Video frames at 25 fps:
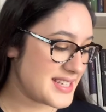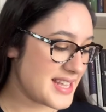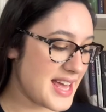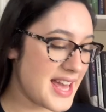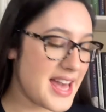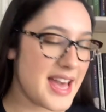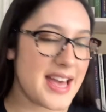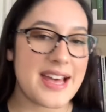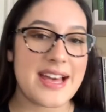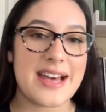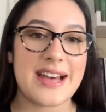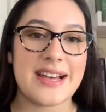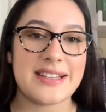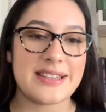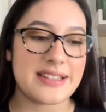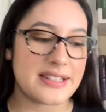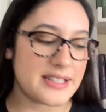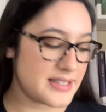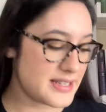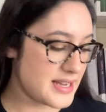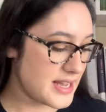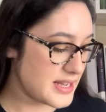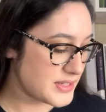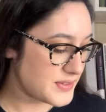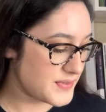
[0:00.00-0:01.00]
And the
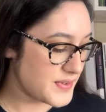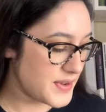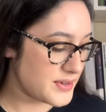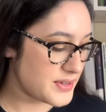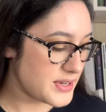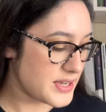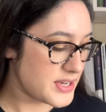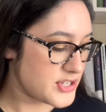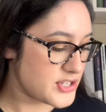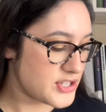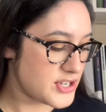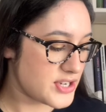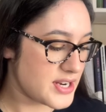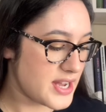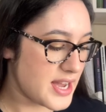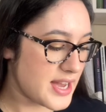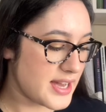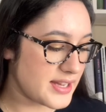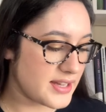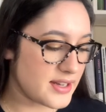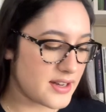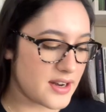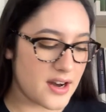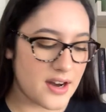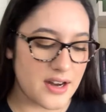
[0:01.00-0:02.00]
next foundation
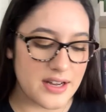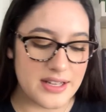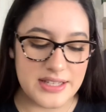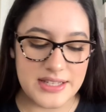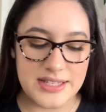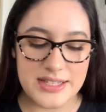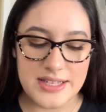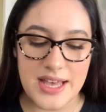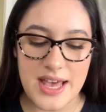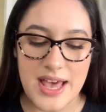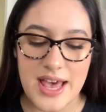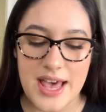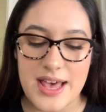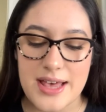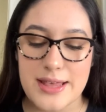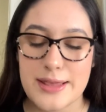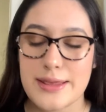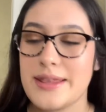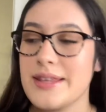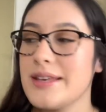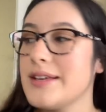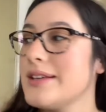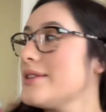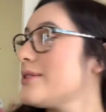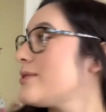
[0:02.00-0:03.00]
I got,
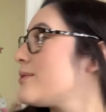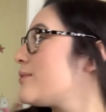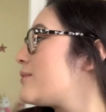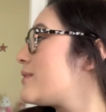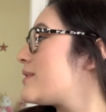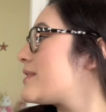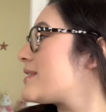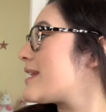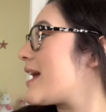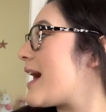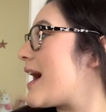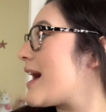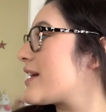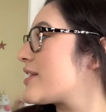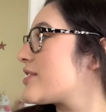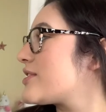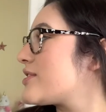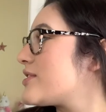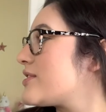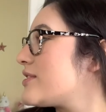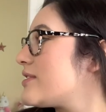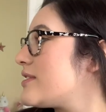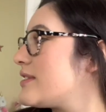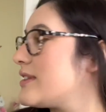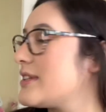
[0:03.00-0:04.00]
this was
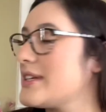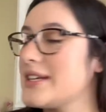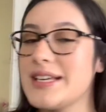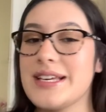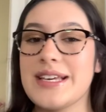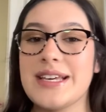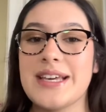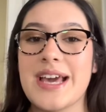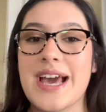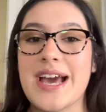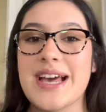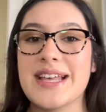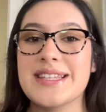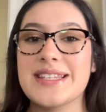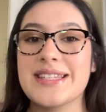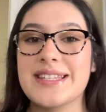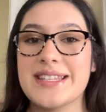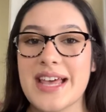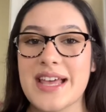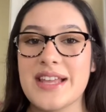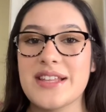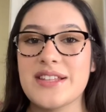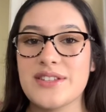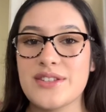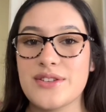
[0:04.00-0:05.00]
actually
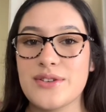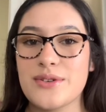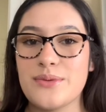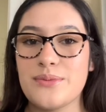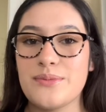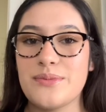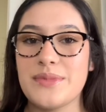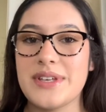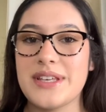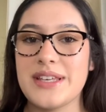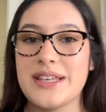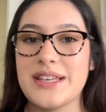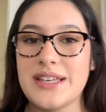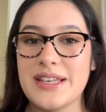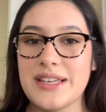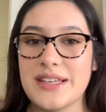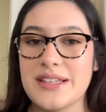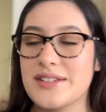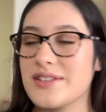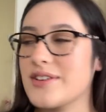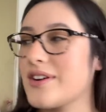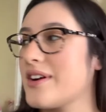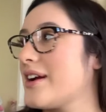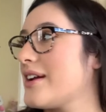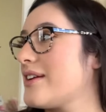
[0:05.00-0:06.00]
sent to me.
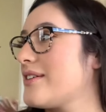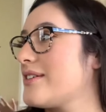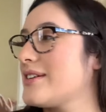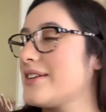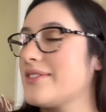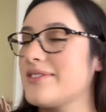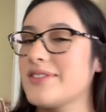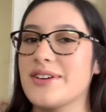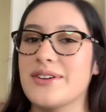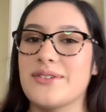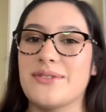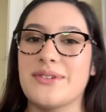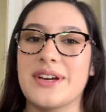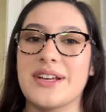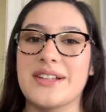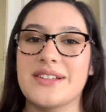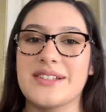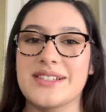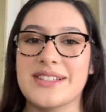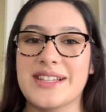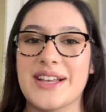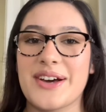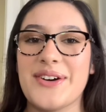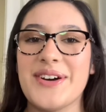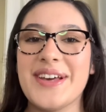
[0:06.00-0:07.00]
Sorry, I don't even know why I
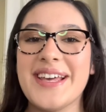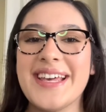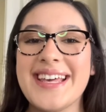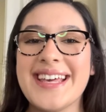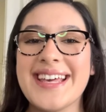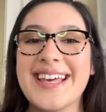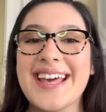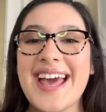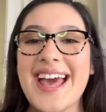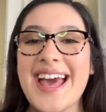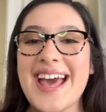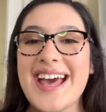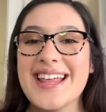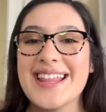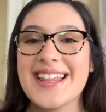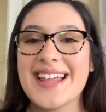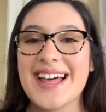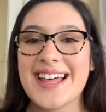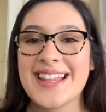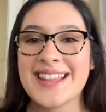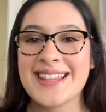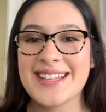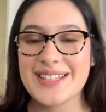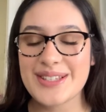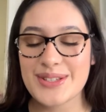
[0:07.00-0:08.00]
look that way.
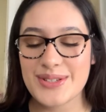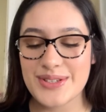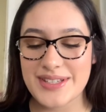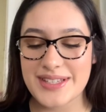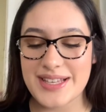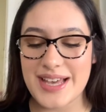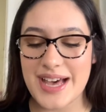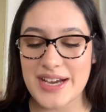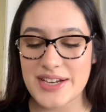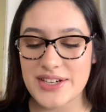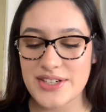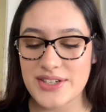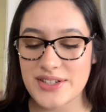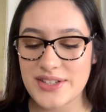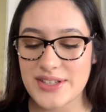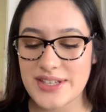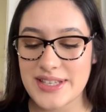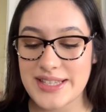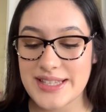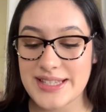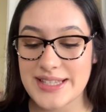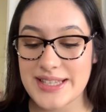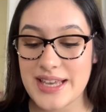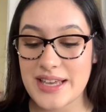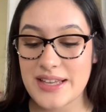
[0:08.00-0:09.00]
this was actually
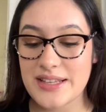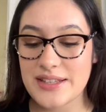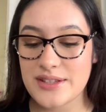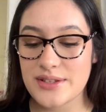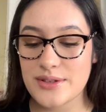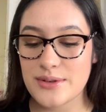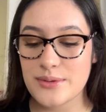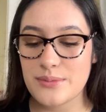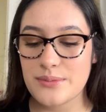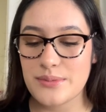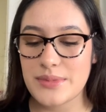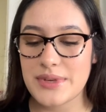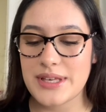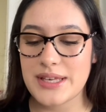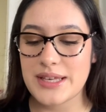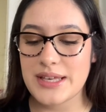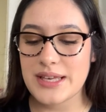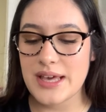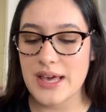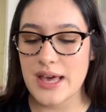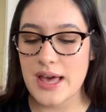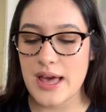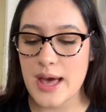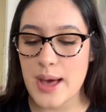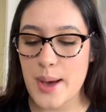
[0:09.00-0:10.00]
sent to me
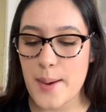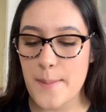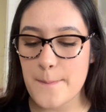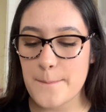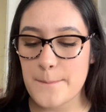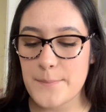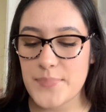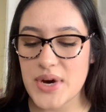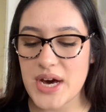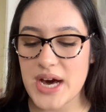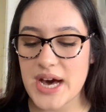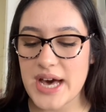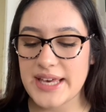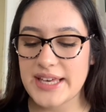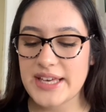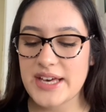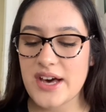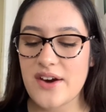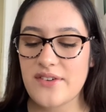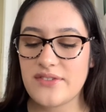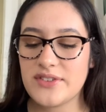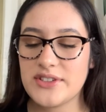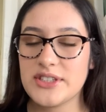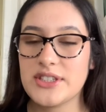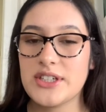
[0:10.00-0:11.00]
by
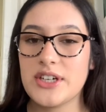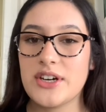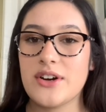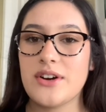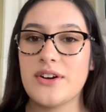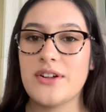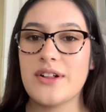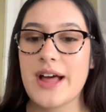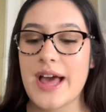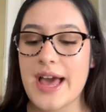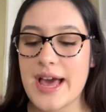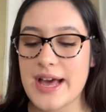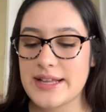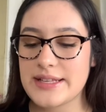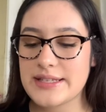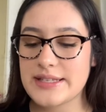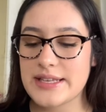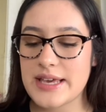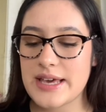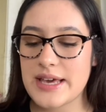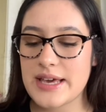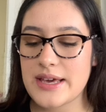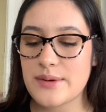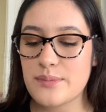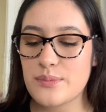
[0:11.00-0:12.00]
CoverGirl and
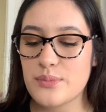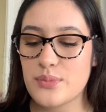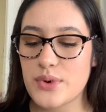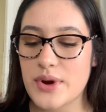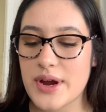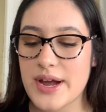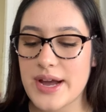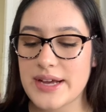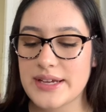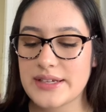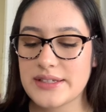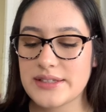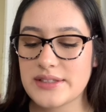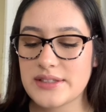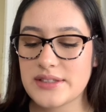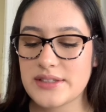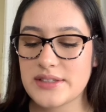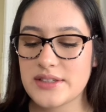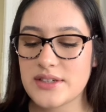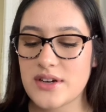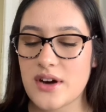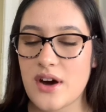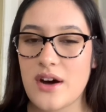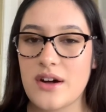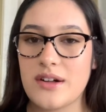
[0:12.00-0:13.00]
a brand
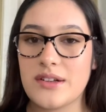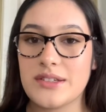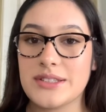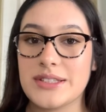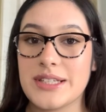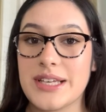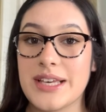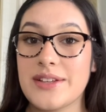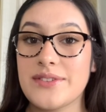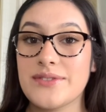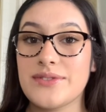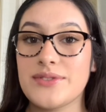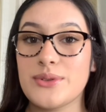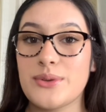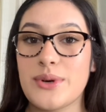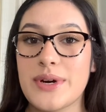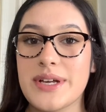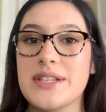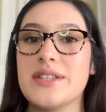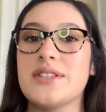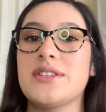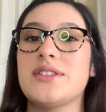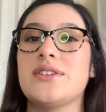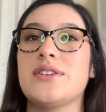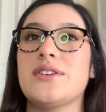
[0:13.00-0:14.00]
called
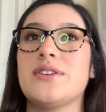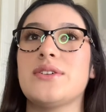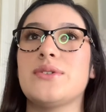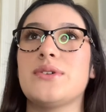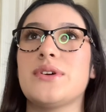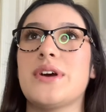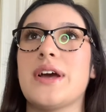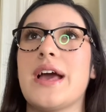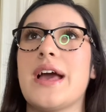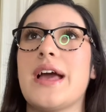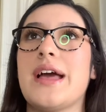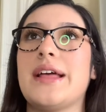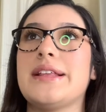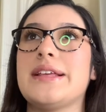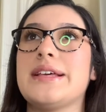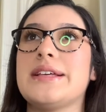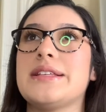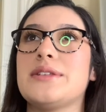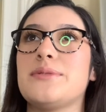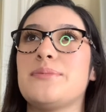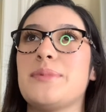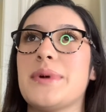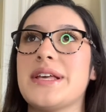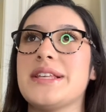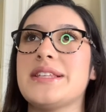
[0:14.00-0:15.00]
Influenster and
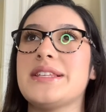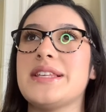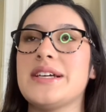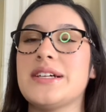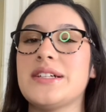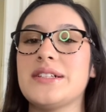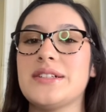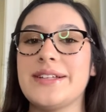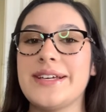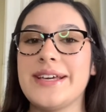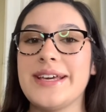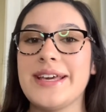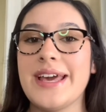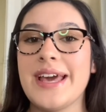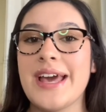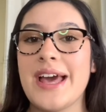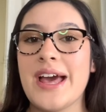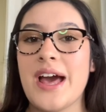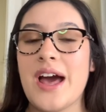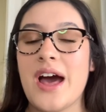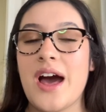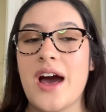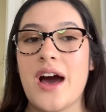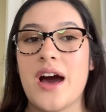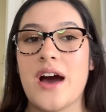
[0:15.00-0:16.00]
it's basically
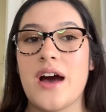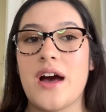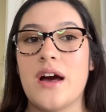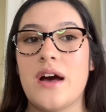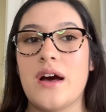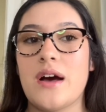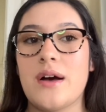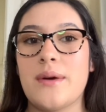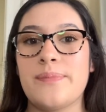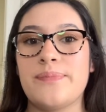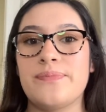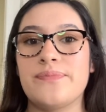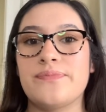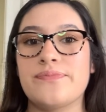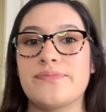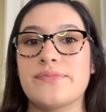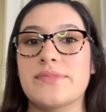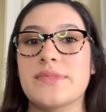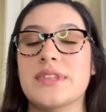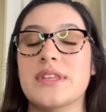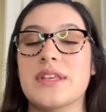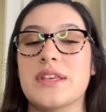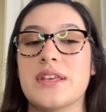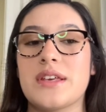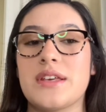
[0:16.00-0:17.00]
um,
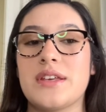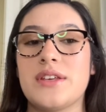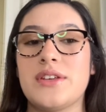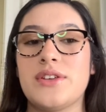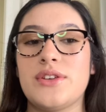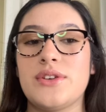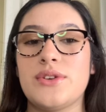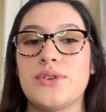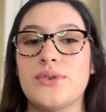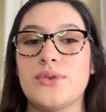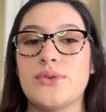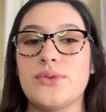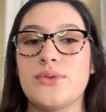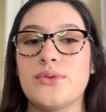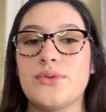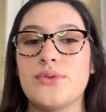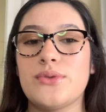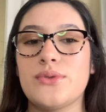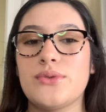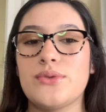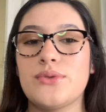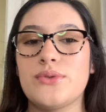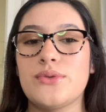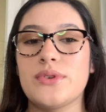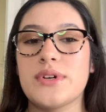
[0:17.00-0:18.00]

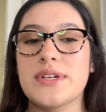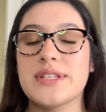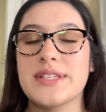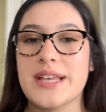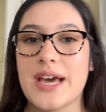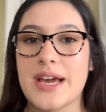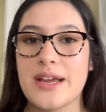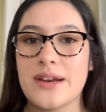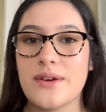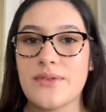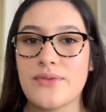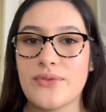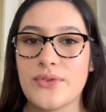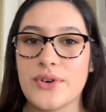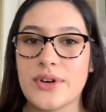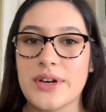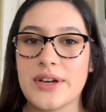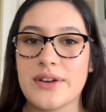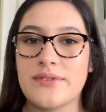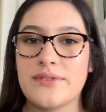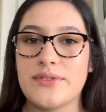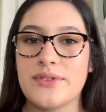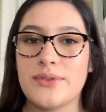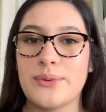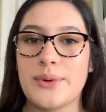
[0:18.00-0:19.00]
you sign up for
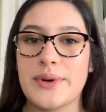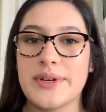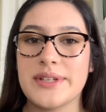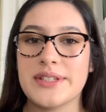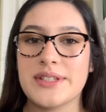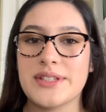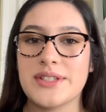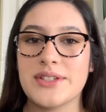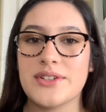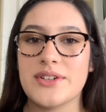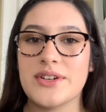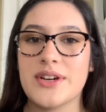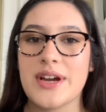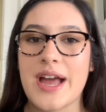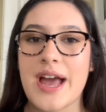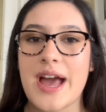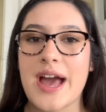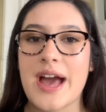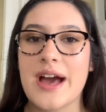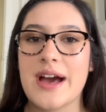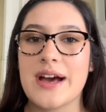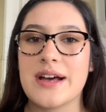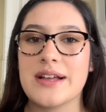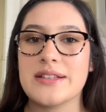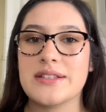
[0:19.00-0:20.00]
Influenster
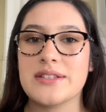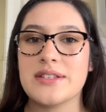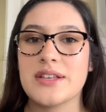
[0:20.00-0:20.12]
and